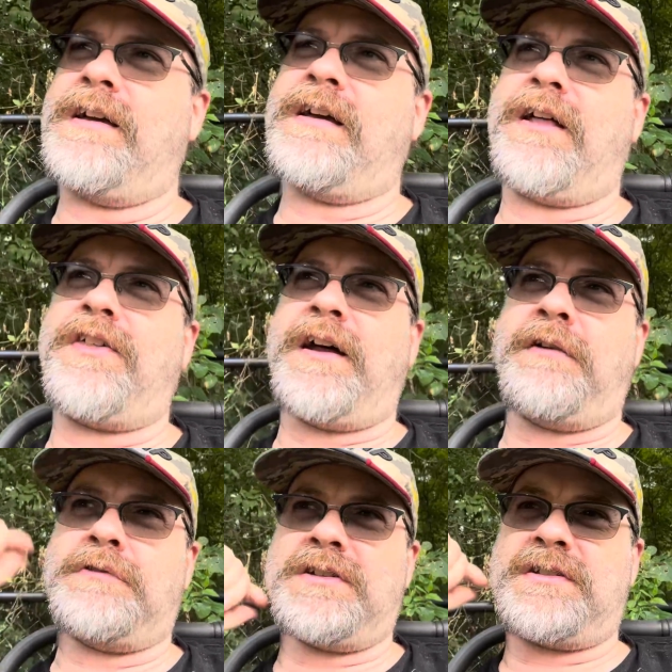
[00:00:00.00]
And I thought I
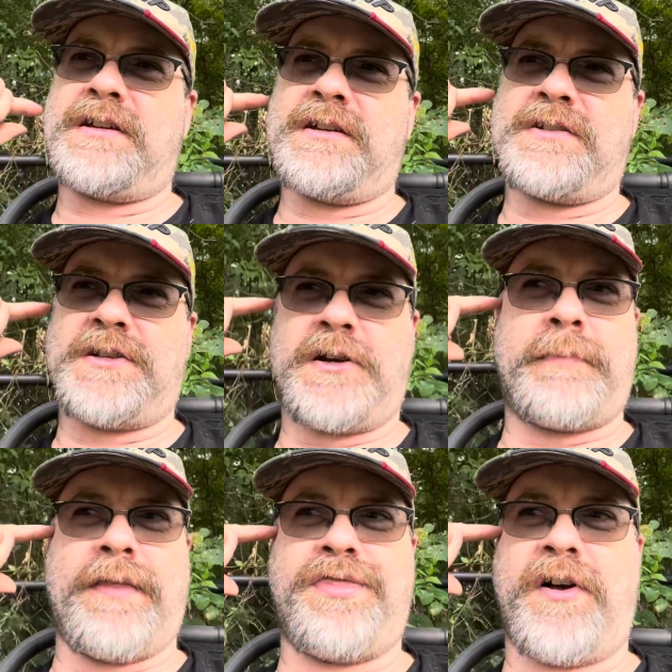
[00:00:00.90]
would just share
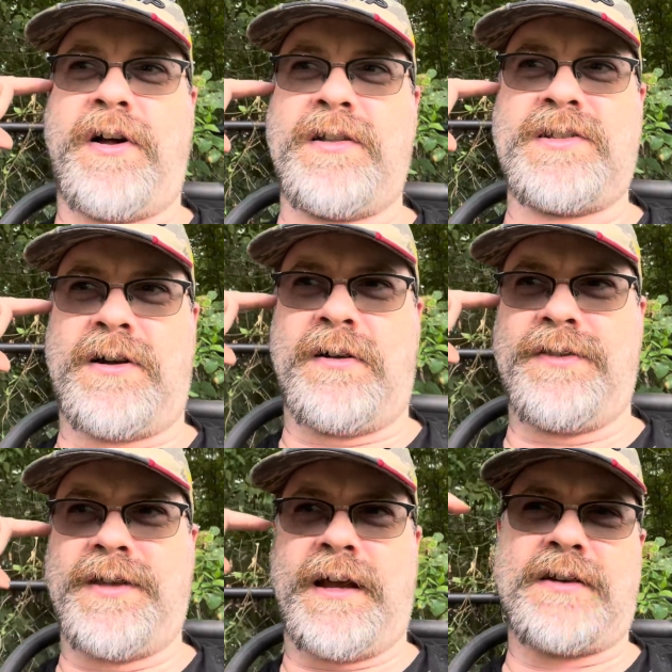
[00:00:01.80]
my thoughts
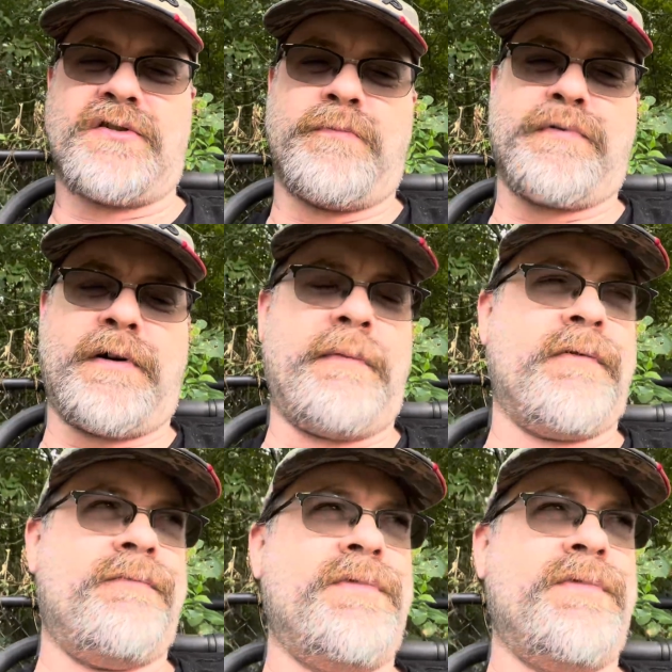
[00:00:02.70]
on the actual problem.